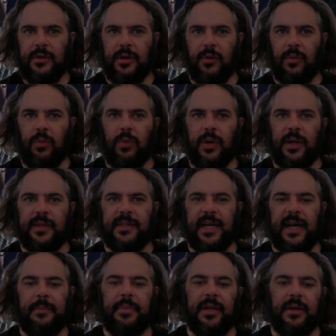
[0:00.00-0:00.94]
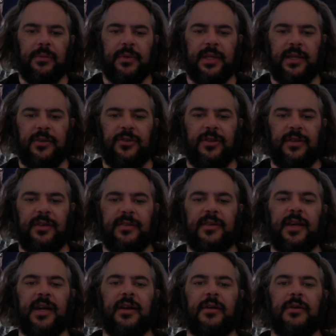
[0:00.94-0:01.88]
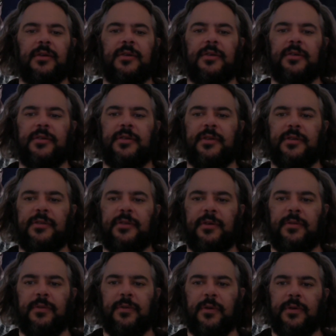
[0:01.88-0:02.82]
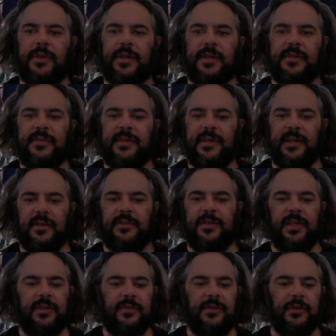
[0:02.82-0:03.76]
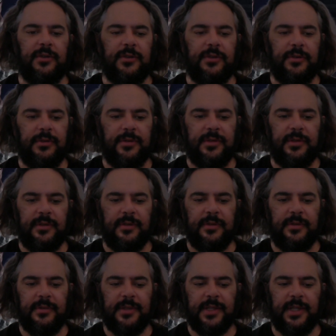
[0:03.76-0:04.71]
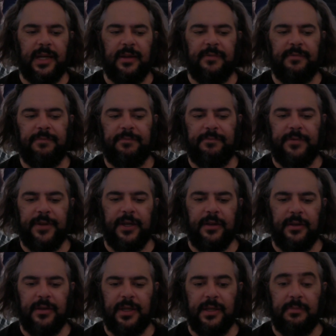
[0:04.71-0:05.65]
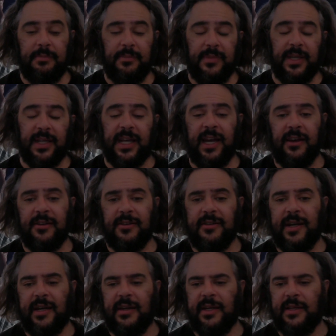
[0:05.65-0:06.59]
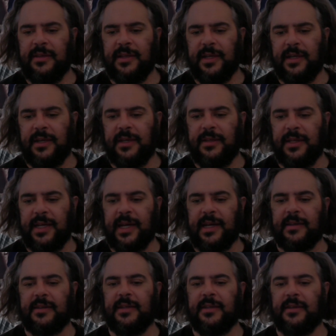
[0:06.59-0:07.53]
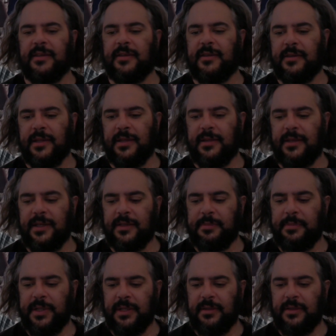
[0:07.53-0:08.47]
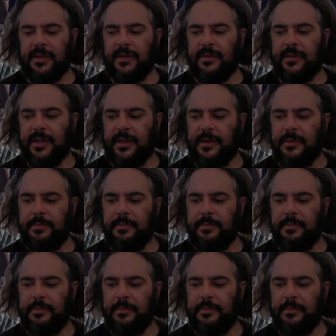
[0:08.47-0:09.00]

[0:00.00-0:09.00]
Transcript: what is happening with each of these characters and so forth, it's easier to kind of figure the character out and the acting that's being done there.